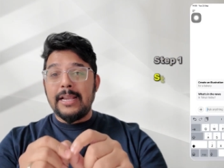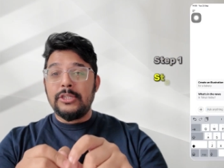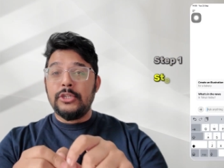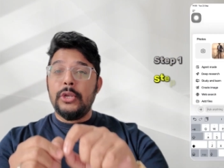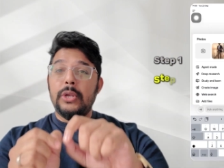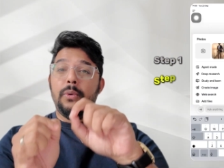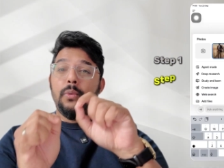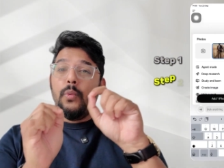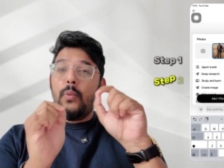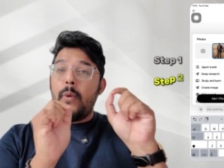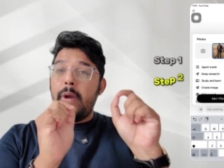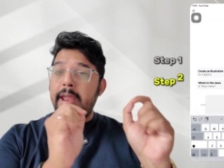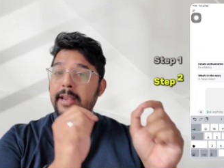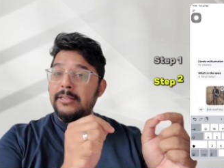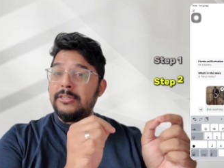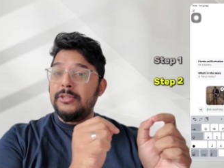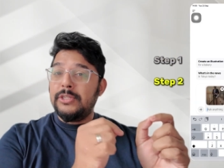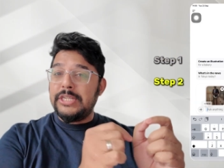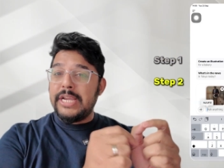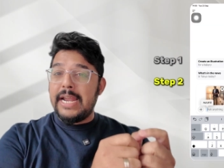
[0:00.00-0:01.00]
actually
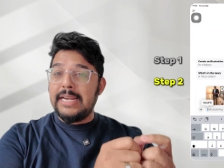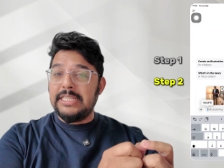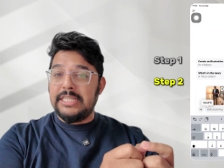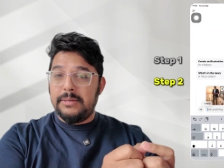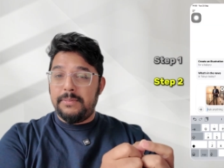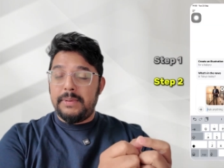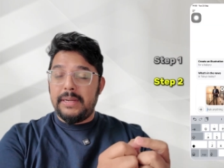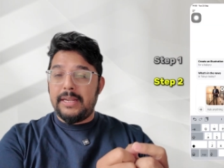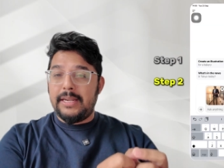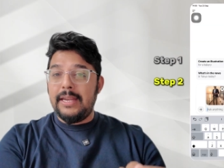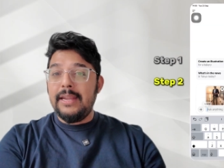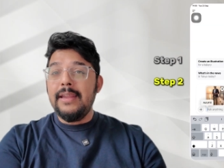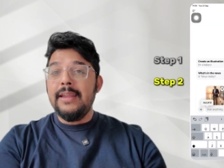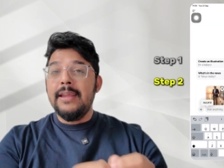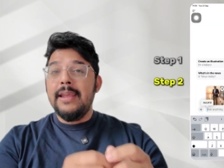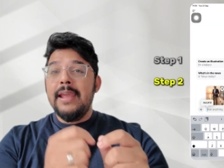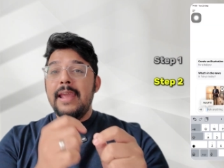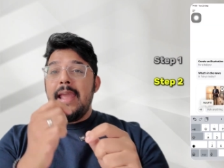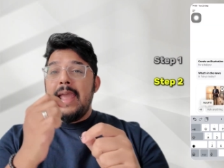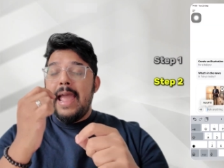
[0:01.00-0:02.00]
went to ChatGPT
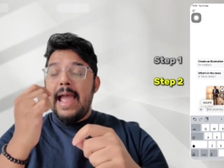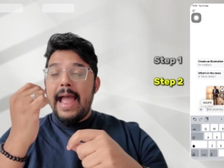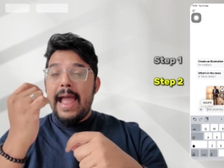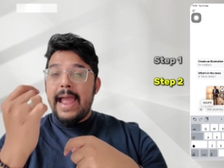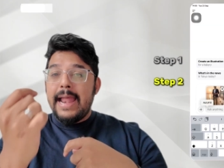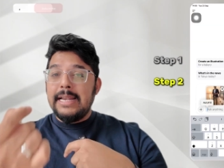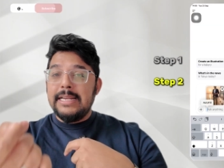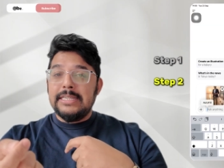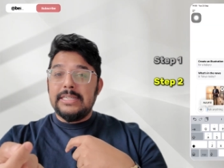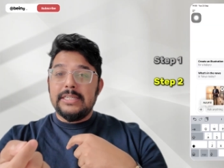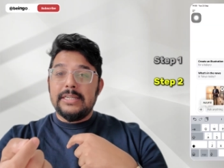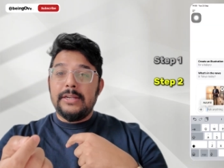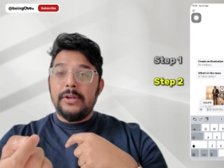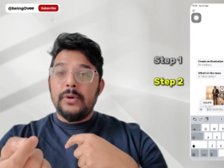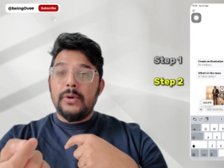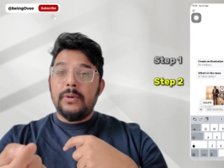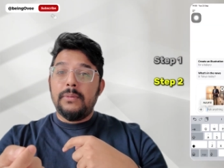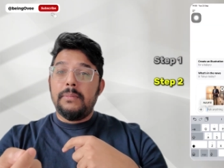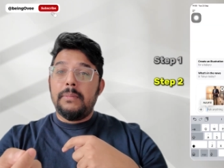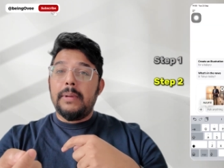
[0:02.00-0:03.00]
and you
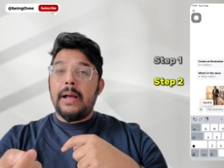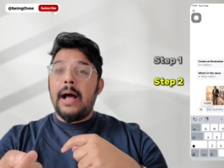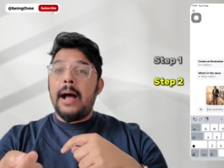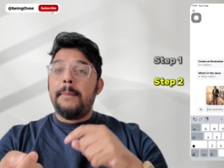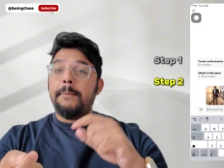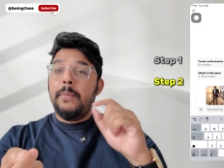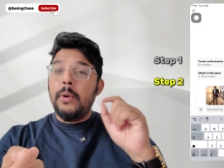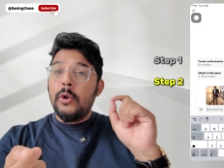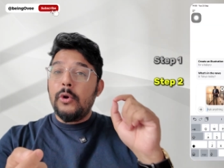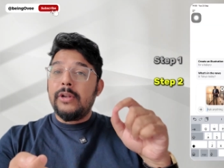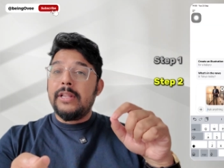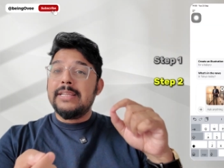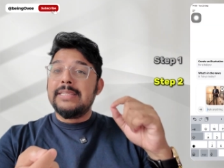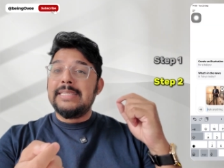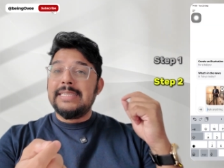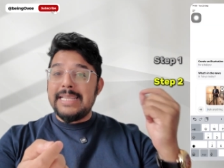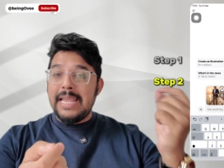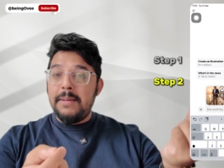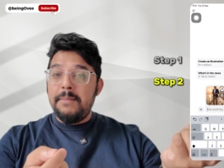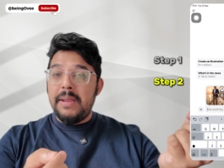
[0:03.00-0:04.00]
know upload the
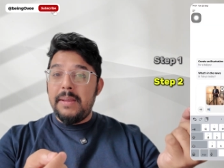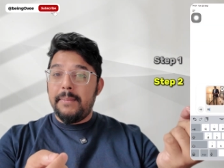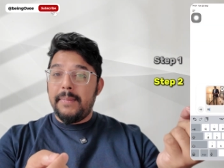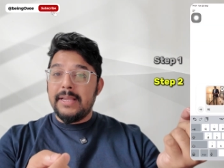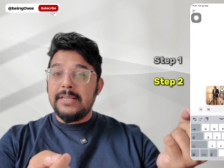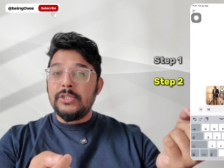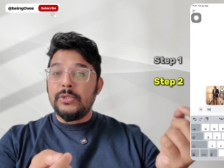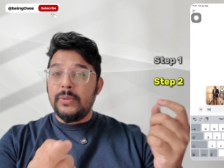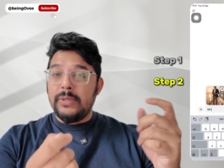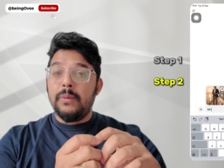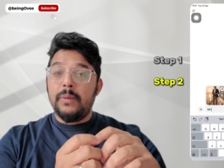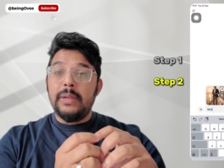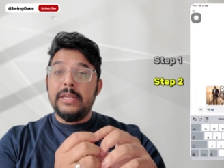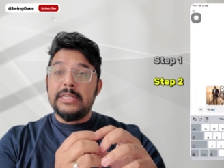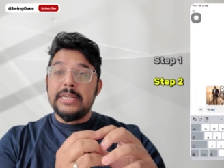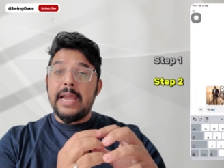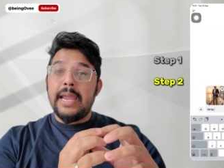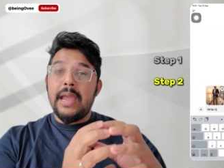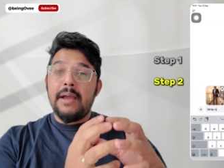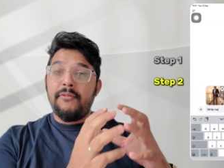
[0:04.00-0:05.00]
same image
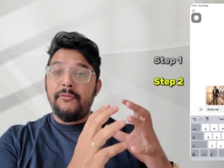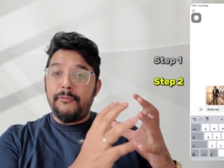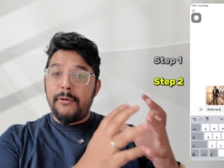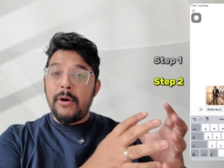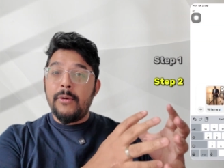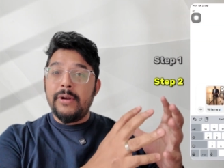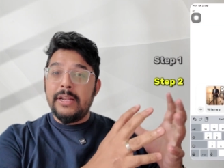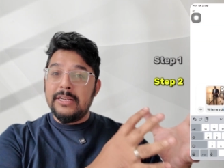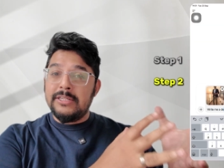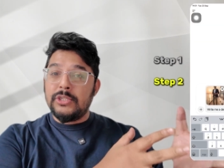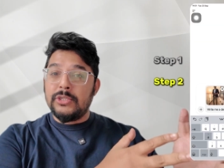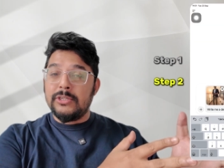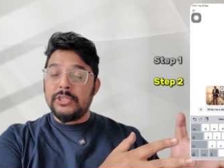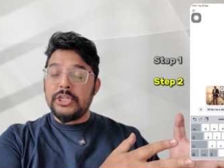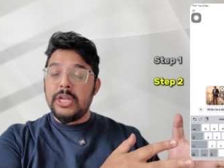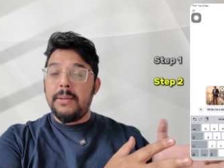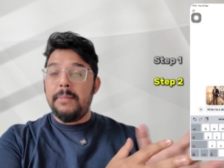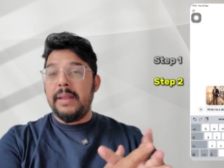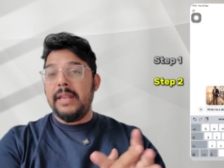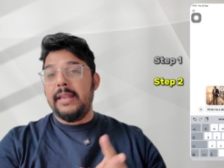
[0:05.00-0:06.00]
which I have found in
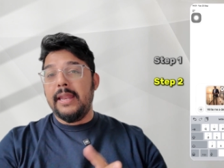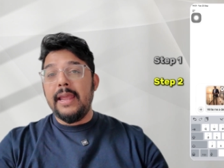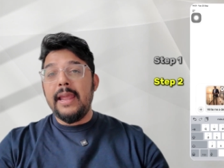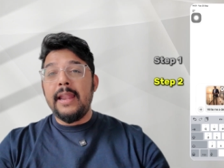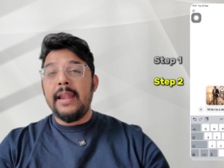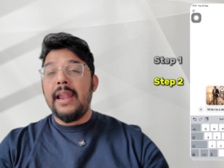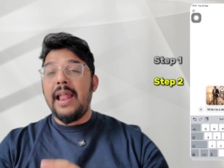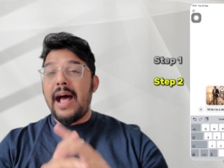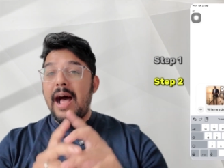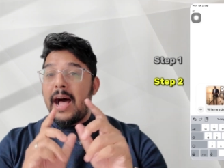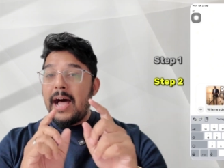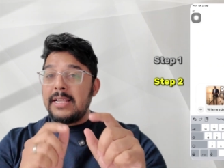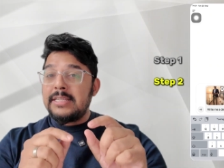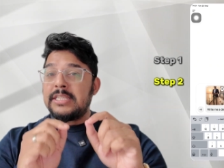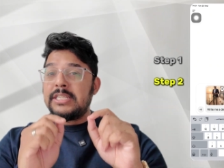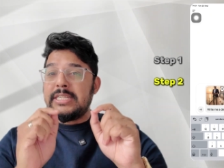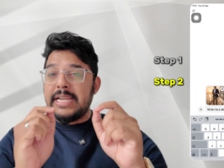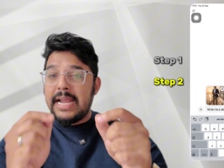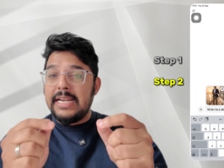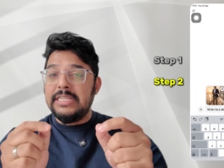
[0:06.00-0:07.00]
social media and
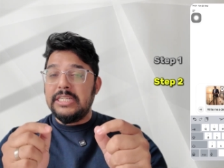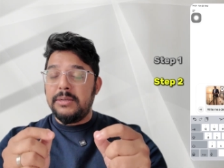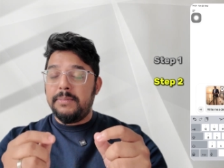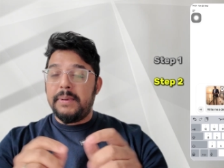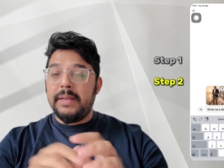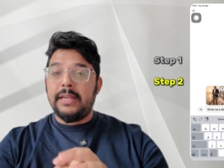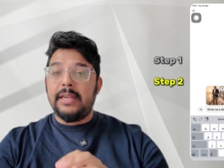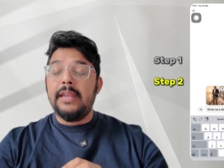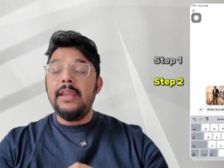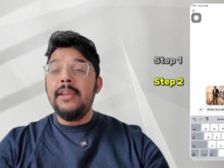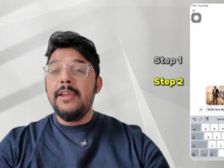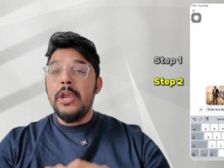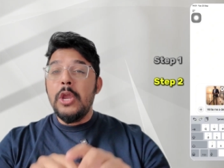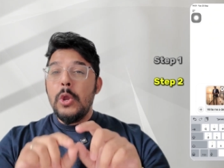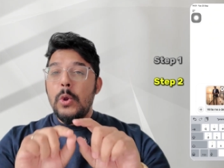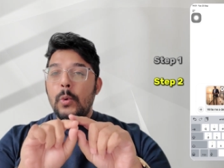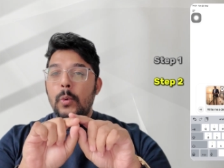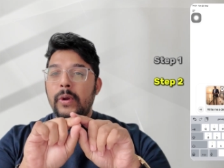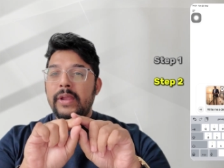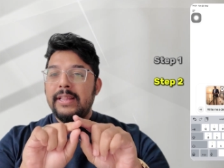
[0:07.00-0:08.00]
ask ChatGPT
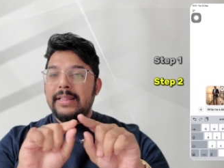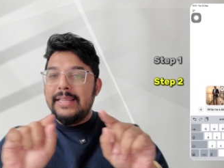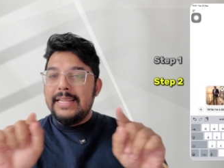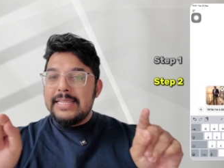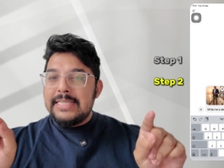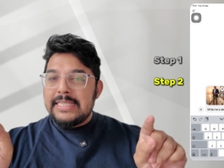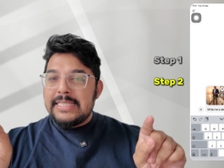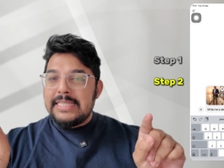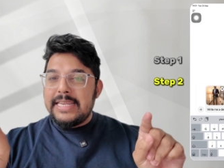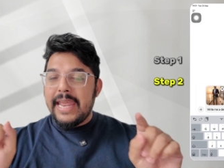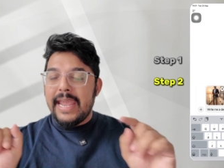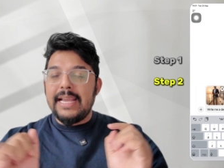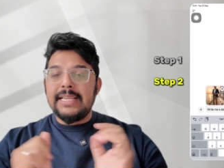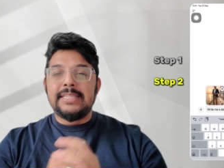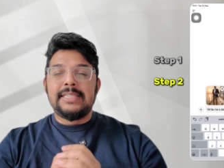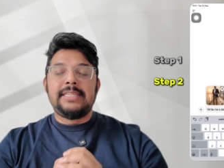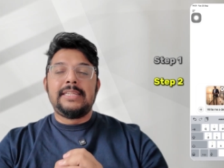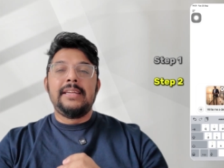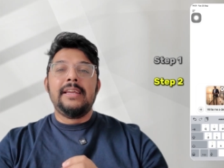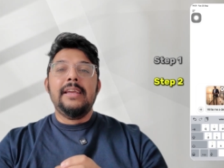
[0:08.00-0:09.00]
with this
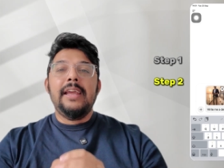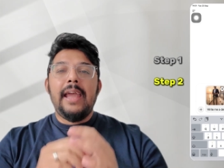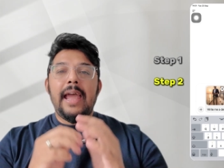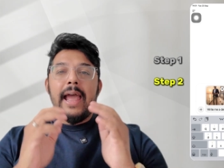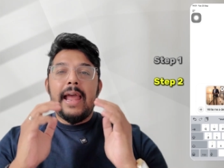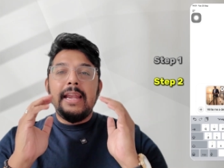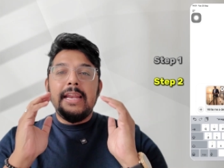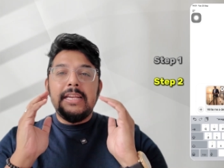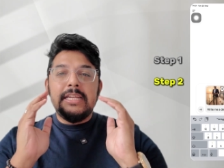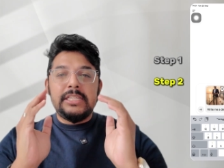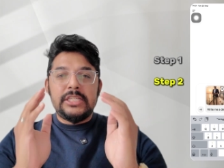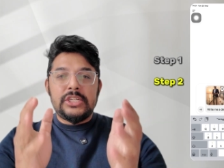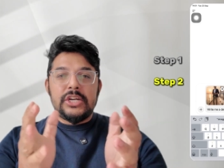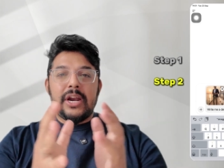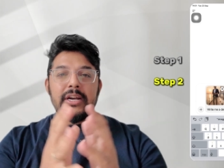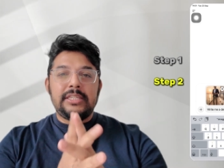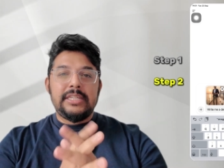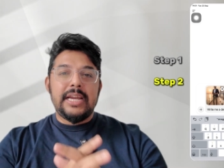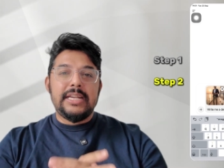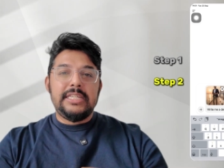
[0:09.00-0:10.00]
text and
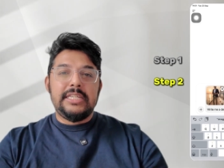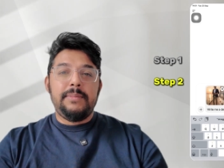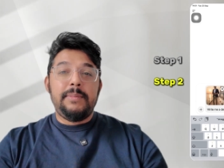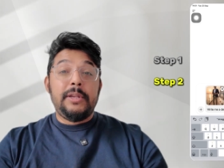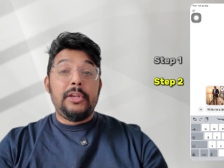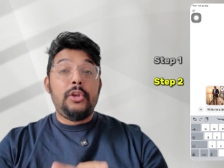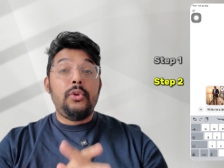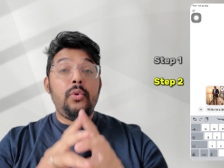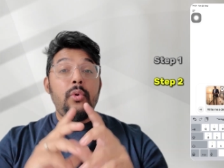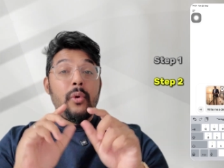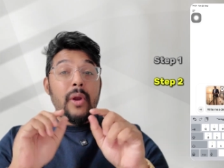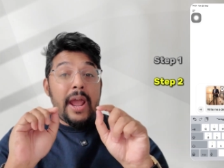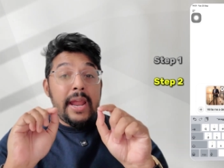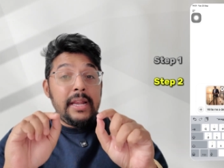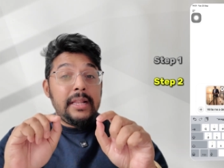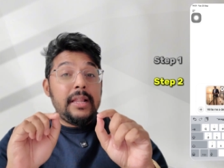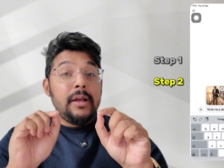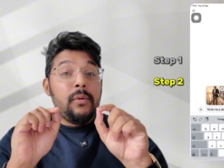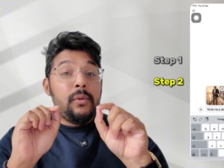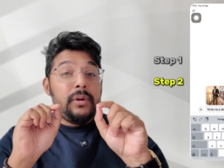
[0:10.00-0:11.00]
instruct ChatGPT to
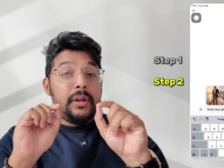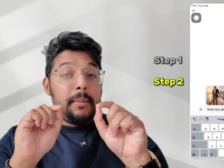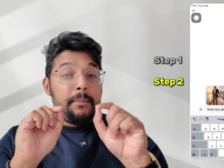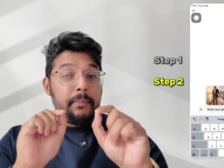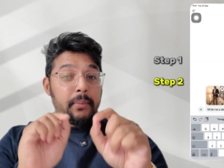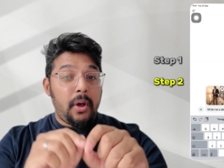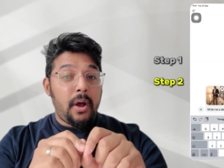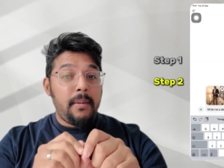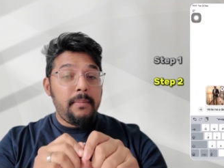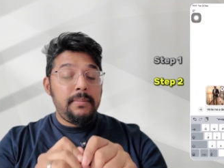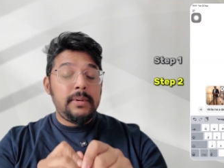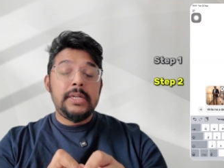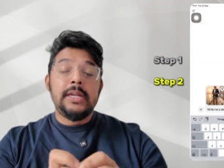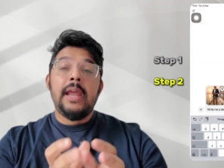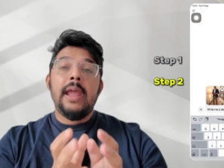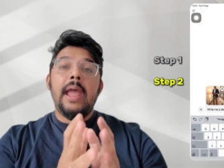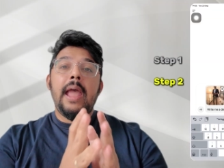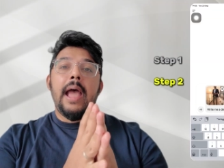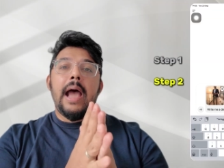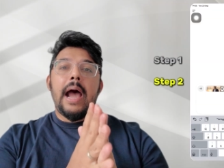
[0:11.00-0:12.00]
write down the prompt.